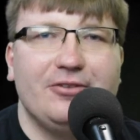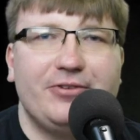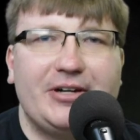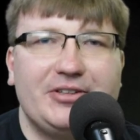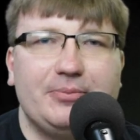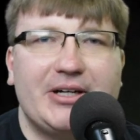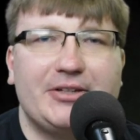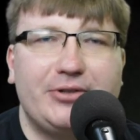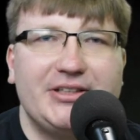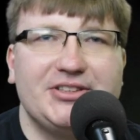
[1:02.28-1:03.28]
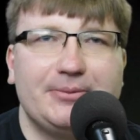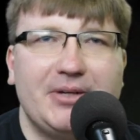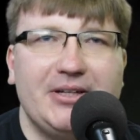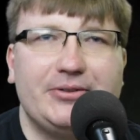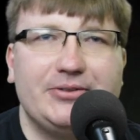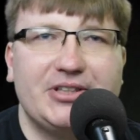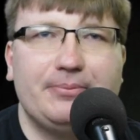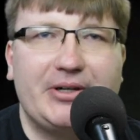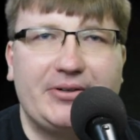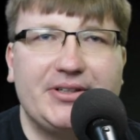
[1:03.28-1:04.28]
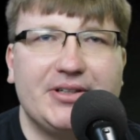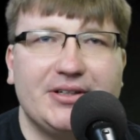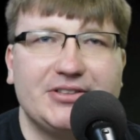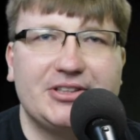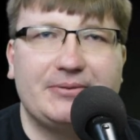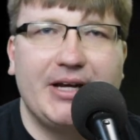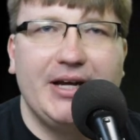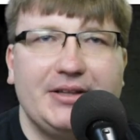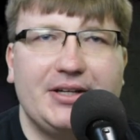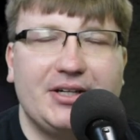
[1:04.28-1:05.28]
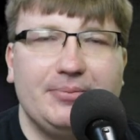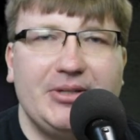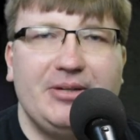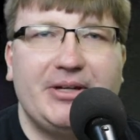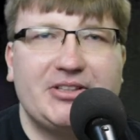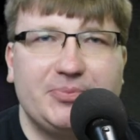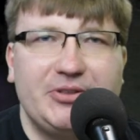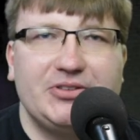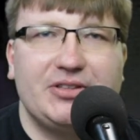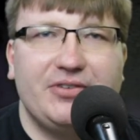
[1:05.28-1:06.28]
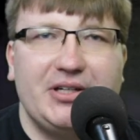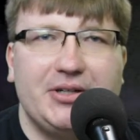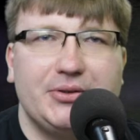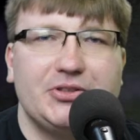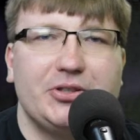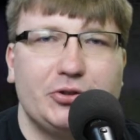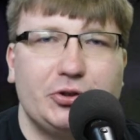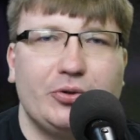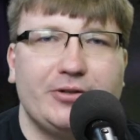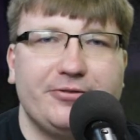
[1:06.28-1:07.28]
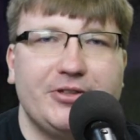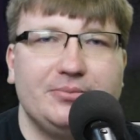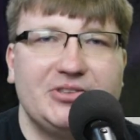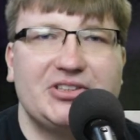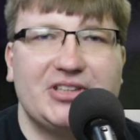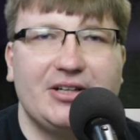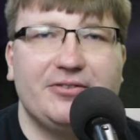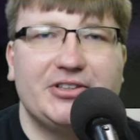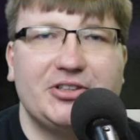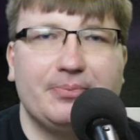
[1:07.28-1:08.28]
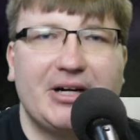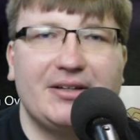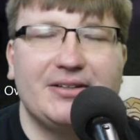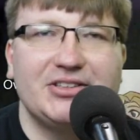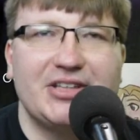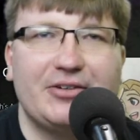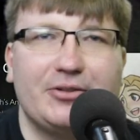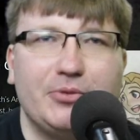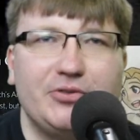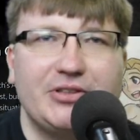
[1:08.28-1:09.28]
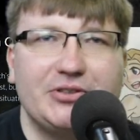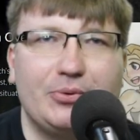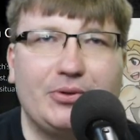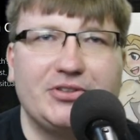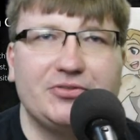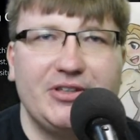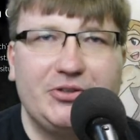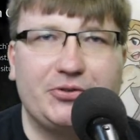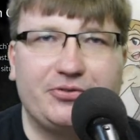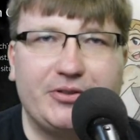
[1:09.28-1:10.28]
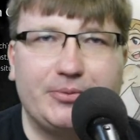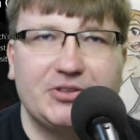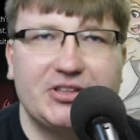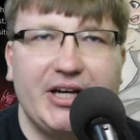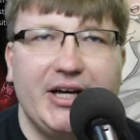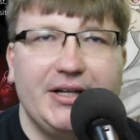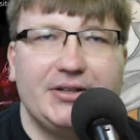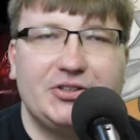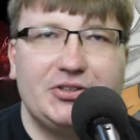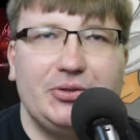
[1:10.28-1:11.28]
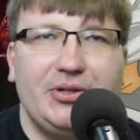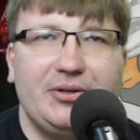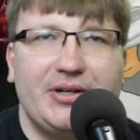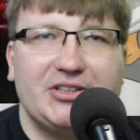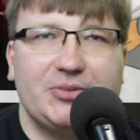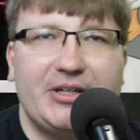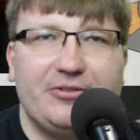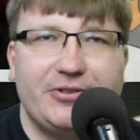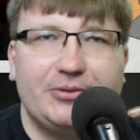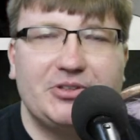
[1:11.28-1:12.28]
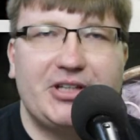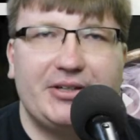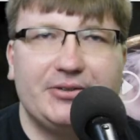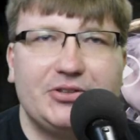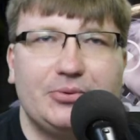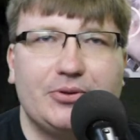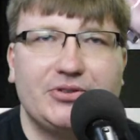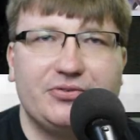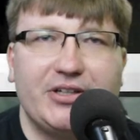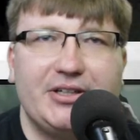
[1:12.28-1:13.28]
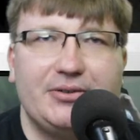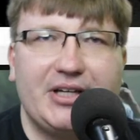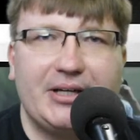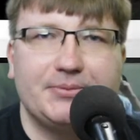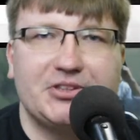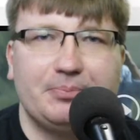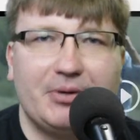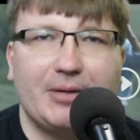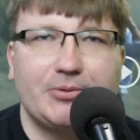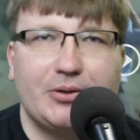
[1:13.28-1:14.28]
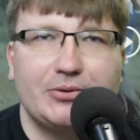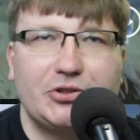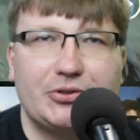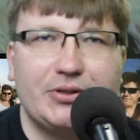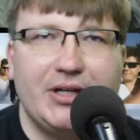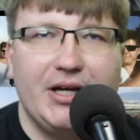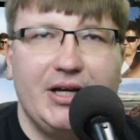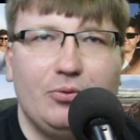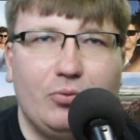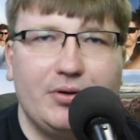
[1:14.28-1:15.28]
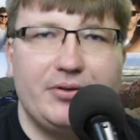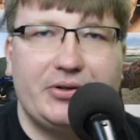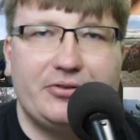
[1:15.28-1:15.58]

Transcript: founded by Grayson Peters and Mary Dawson. The company makes music videos, short films, television pilots, and are moving towards feature films. The studio has made films catered towards video games and pop culture. One of their